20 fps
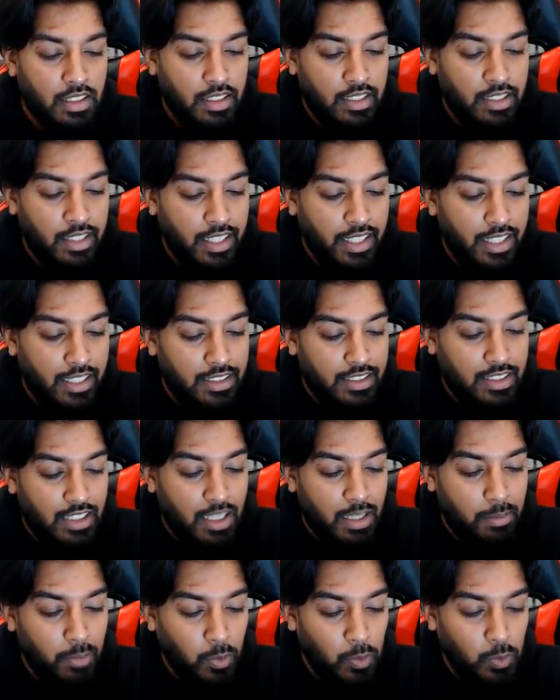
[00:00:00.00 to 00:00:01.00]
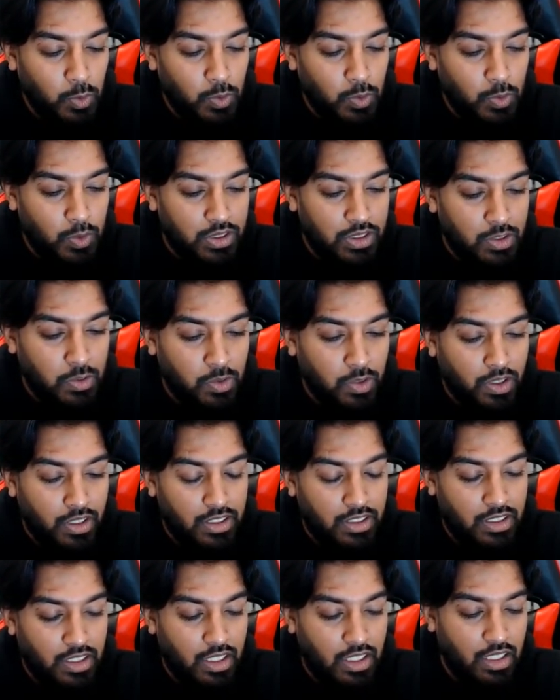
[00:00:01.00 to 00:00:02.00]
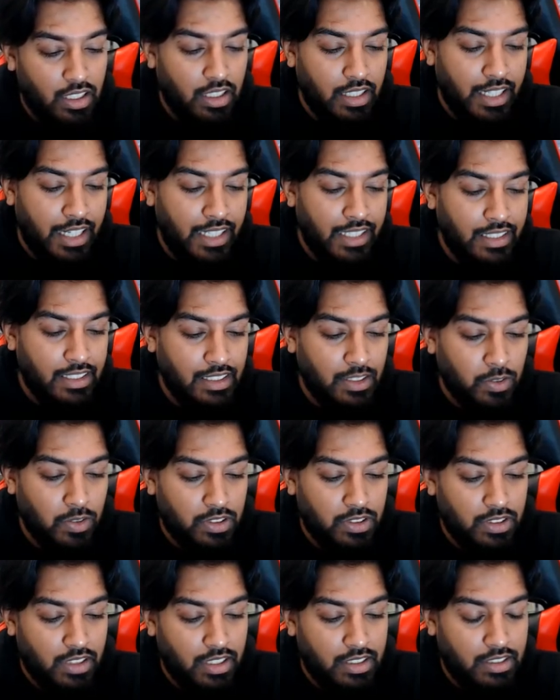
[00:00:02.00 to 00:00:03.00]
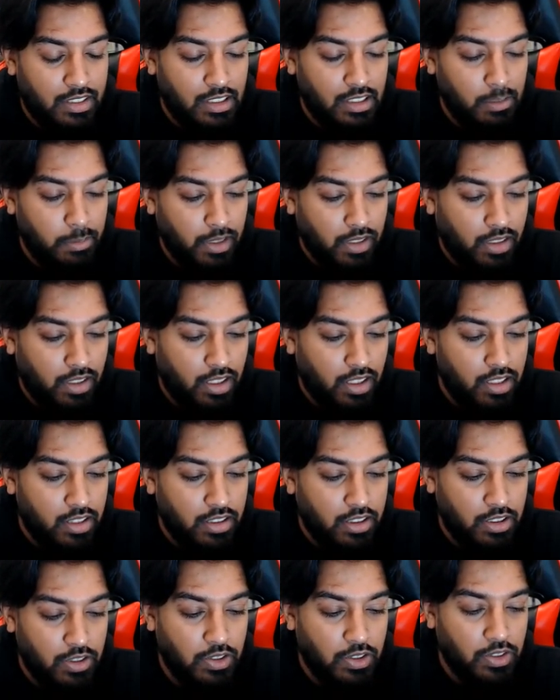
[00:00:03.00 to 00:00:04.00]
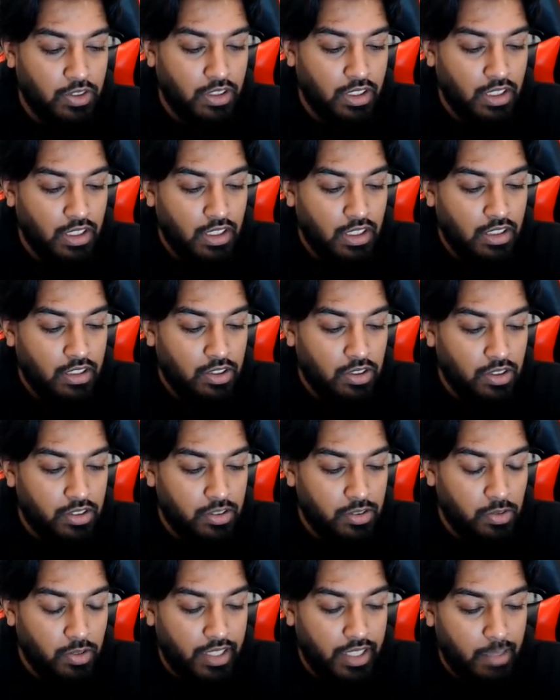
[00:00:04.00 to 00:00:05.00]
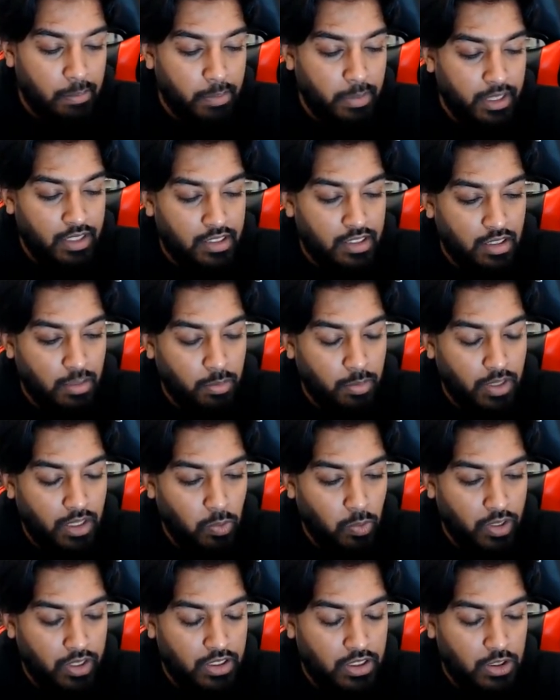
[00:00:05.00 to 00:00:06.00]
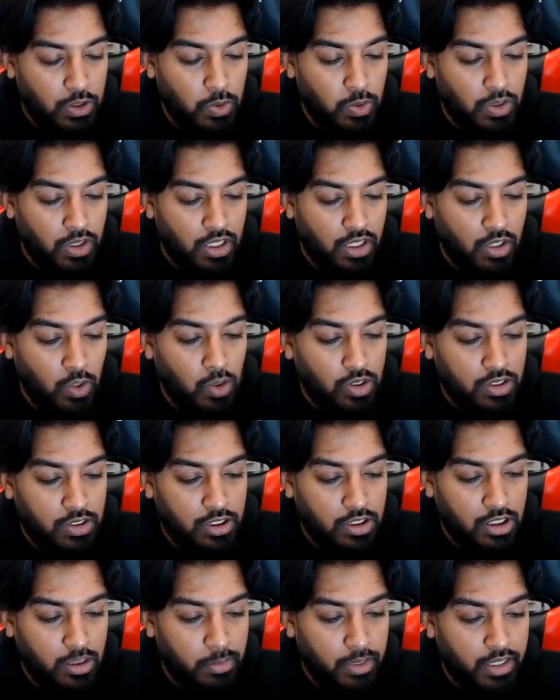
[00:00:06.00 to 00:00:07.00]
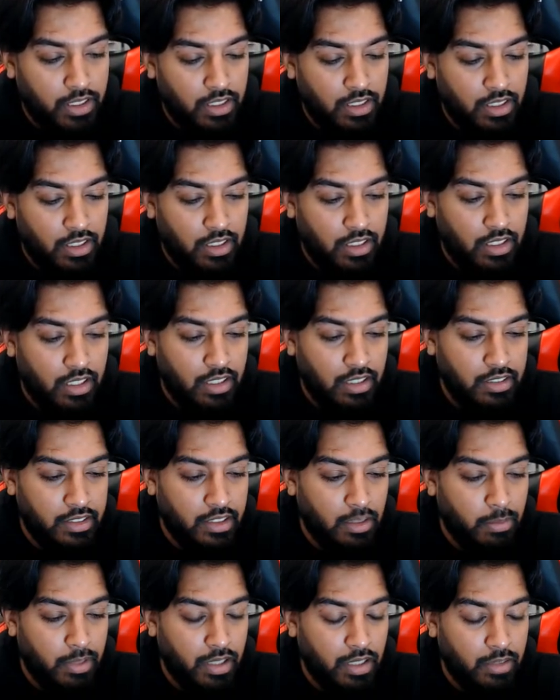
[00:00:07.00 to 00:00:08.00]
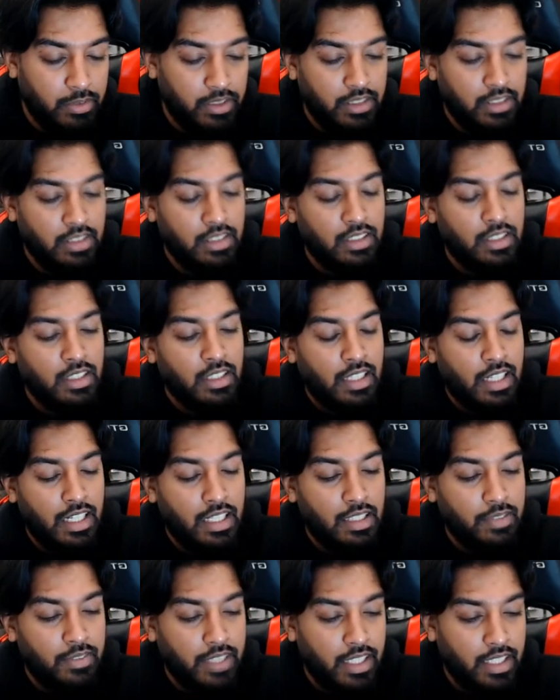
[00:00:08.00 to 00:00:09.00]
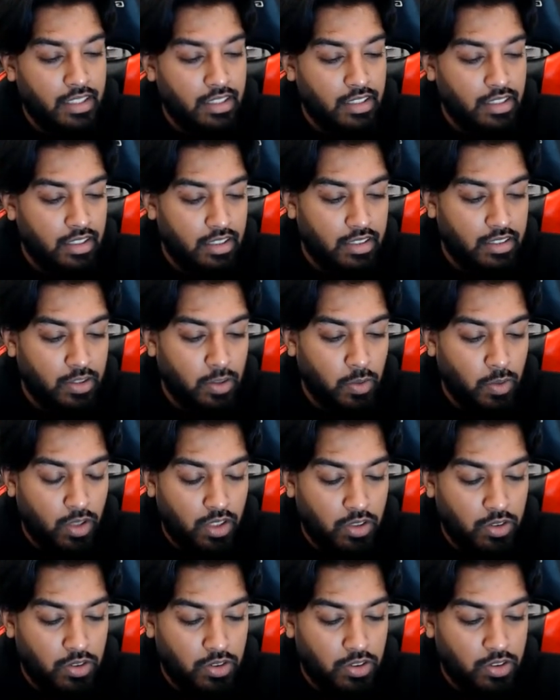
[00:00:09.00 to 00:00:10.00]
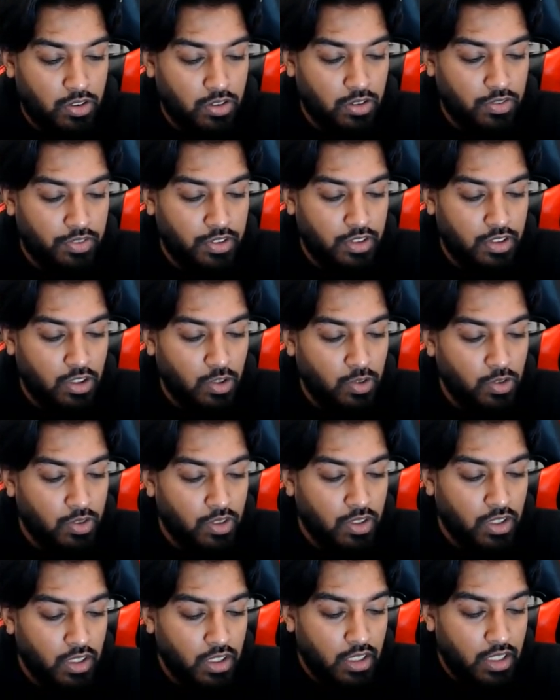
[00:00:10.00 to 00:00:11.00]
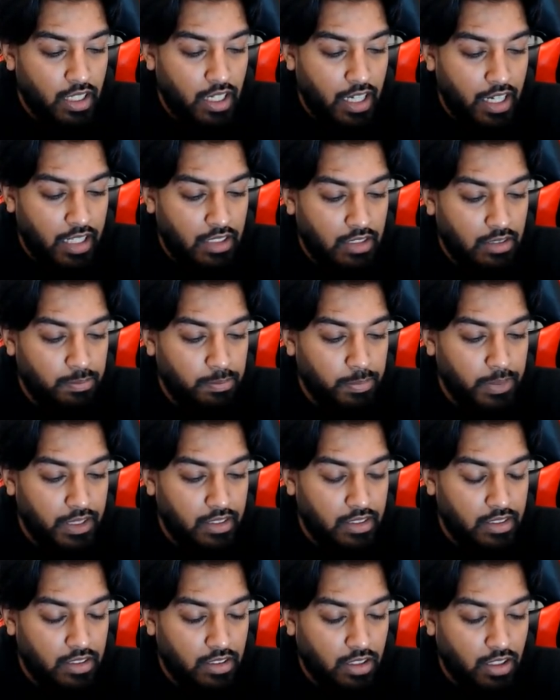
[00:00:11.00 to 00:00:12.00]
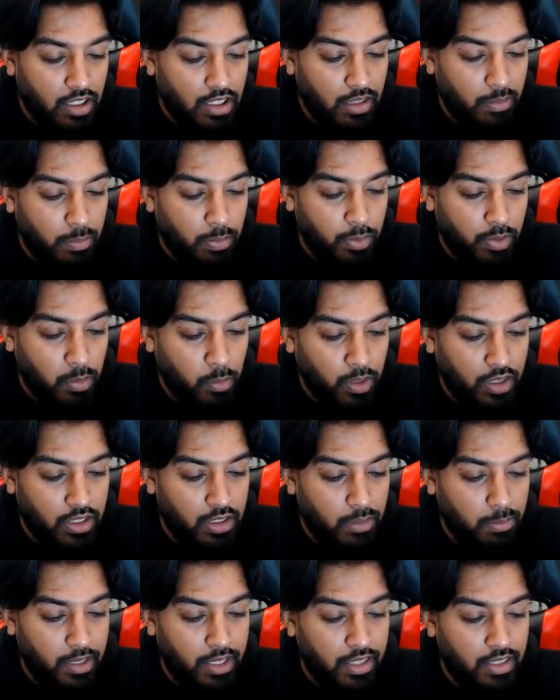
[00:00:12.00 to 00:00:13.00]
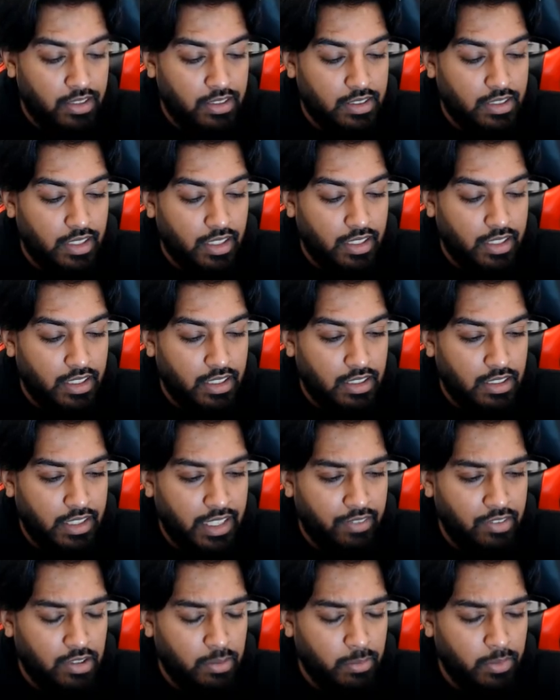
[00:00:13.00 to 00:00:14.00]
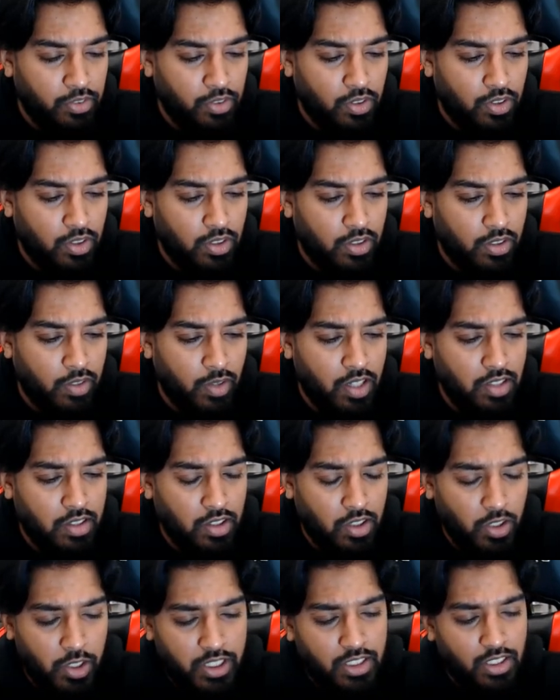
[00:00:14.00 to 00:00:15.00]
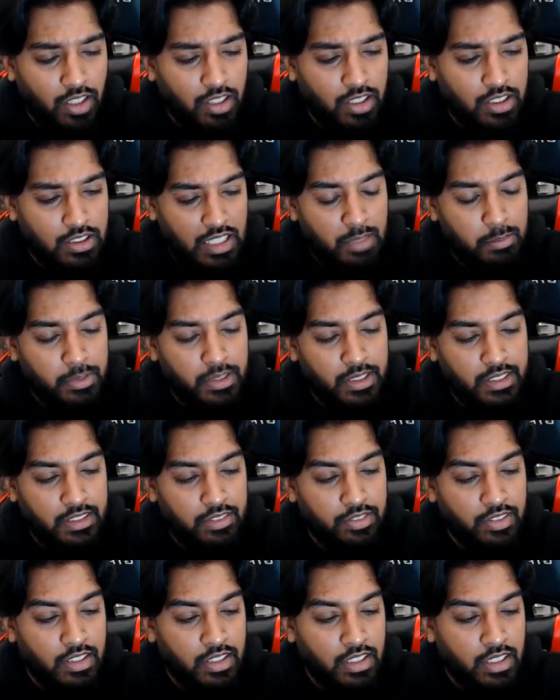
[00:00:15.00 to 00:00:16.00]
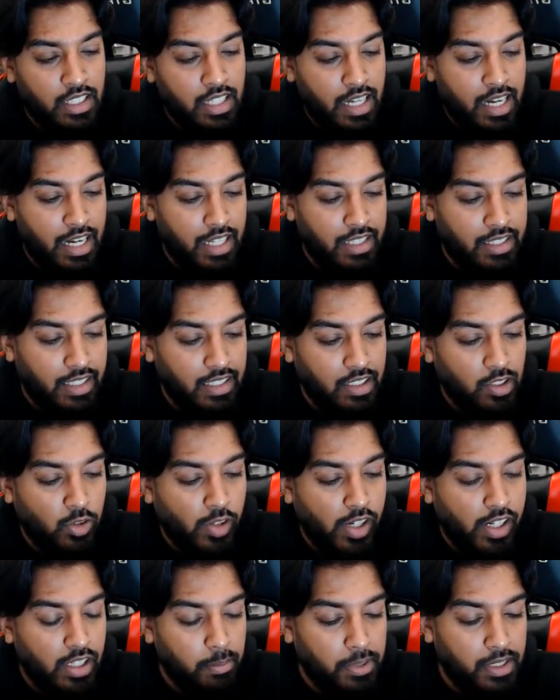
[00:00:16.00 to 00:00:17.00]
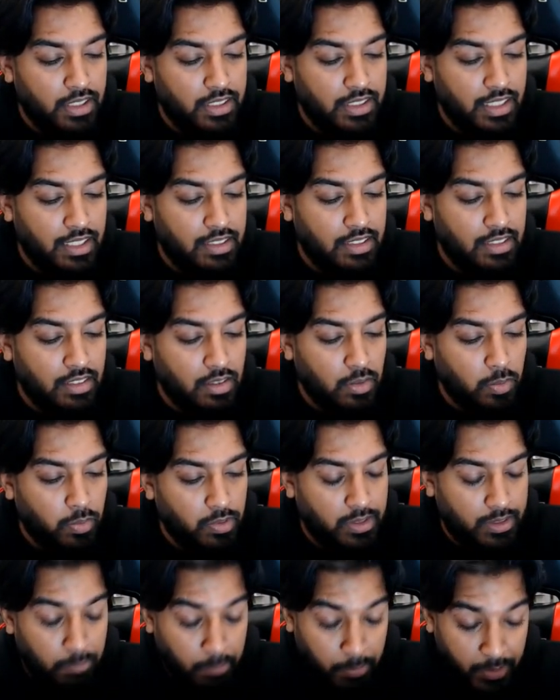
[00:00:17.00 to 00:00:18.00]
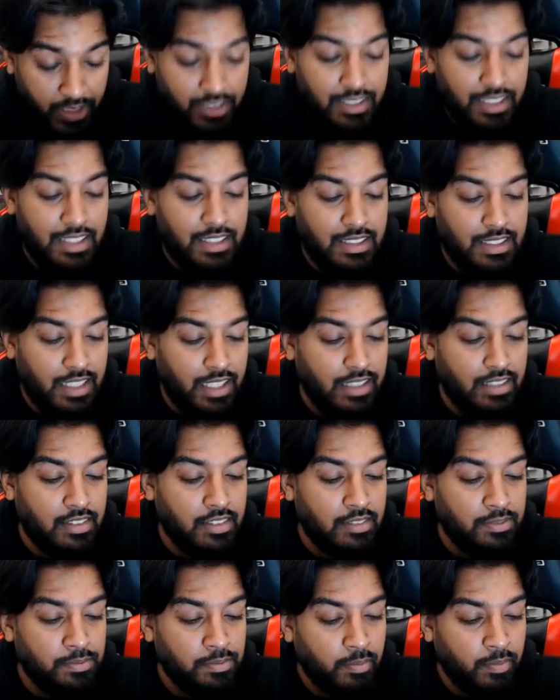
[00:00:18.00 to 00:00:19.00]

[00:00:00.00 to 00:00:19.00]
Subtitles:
Next up, ooh, this one is I think this one's a sleeper card too. So this one I picked up when I went to a local tournament nearby me. I live in Canada, Toronto. So if you know, I picked this card up from one of the players there. They gave it to me for around $30, I believe, and then it graded PSA 10. PSA 10.